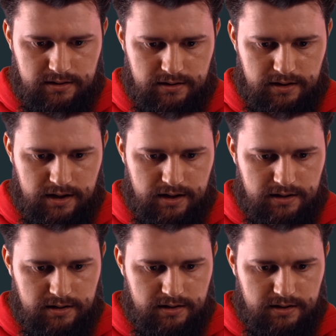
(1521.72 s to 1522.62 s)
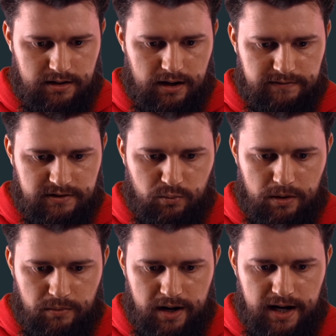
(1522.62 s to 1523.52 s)
then after
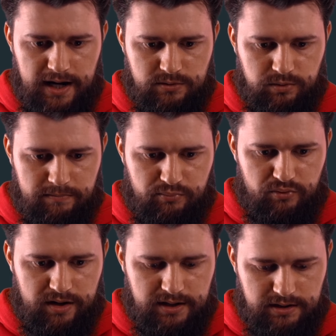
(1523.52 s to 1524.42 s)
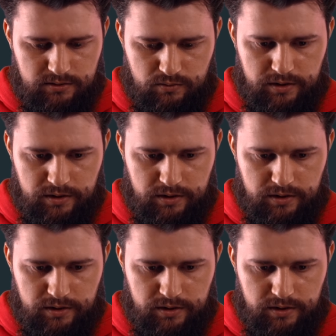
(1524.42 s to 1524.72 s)
we wait, we print,